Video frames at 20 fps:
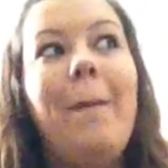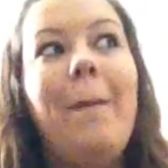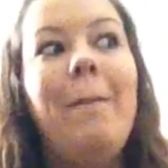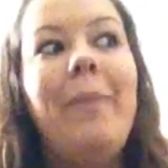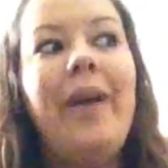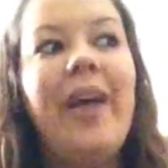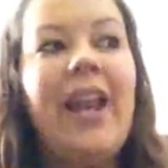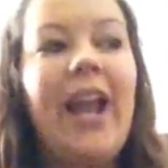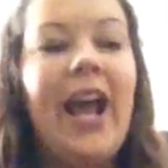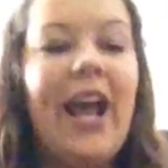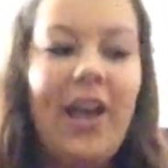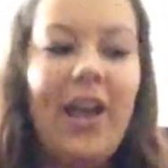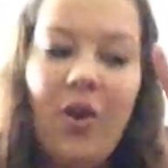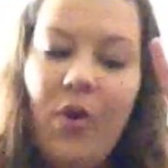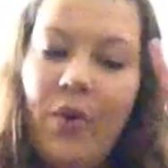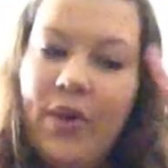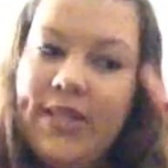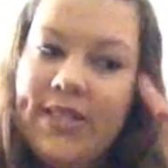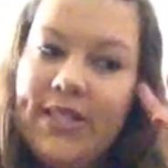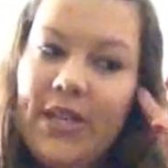But I
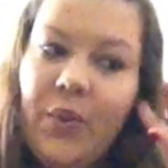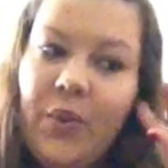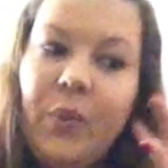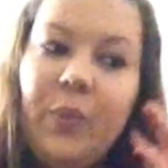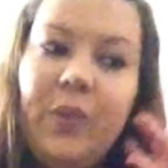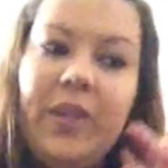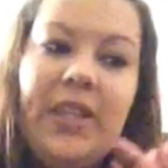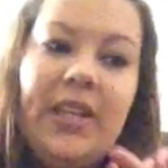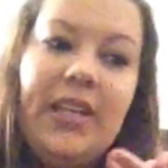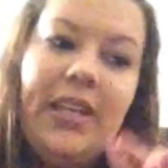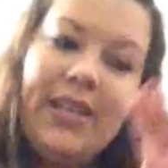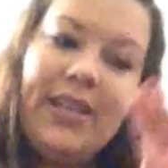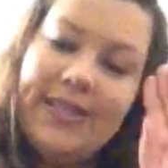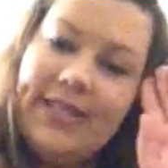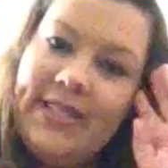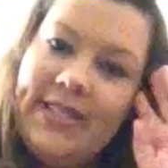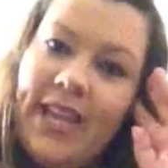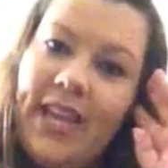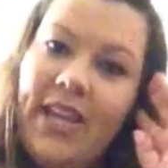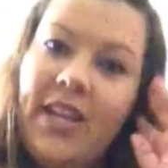always get really
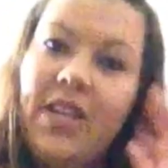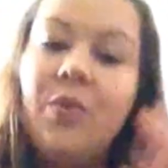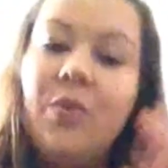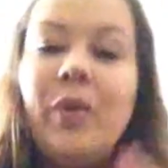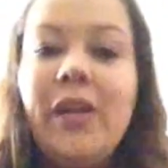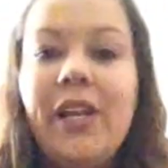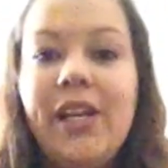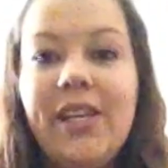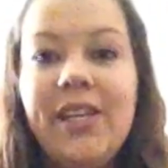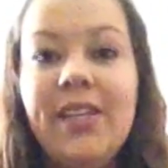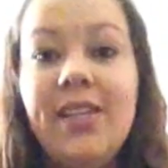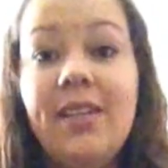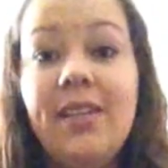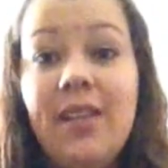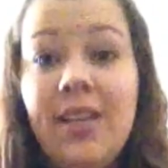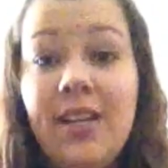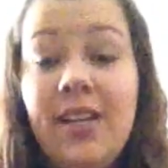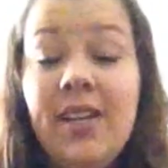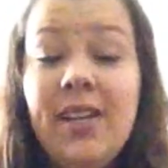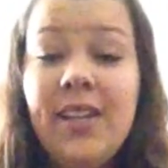excited when I can
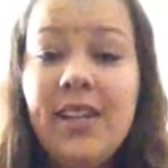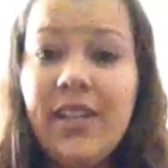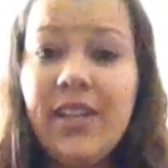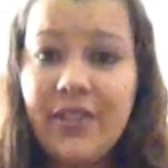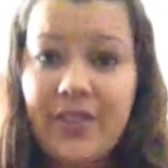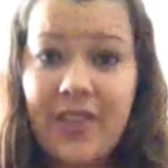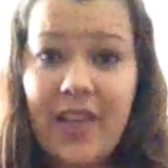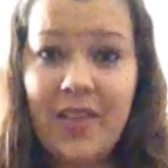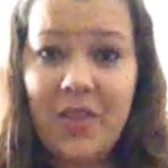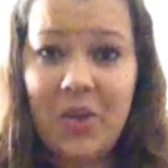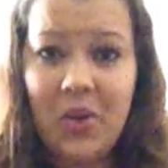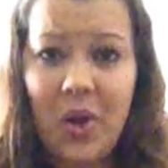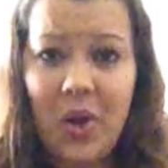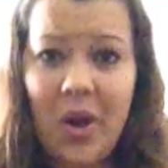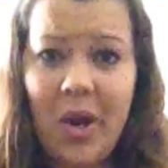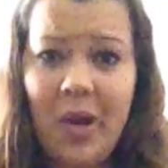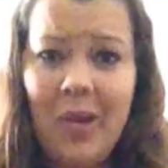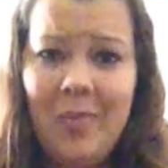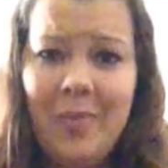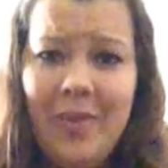hear that little
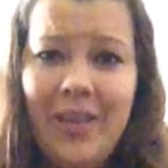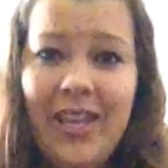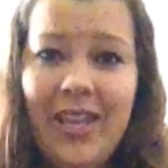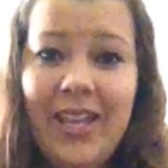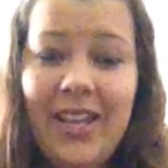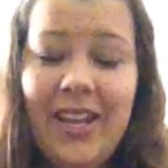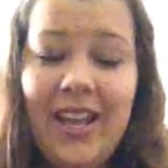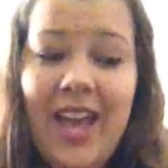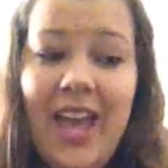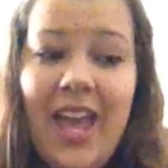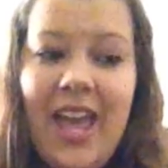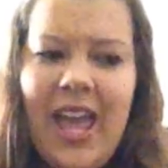heartbeat.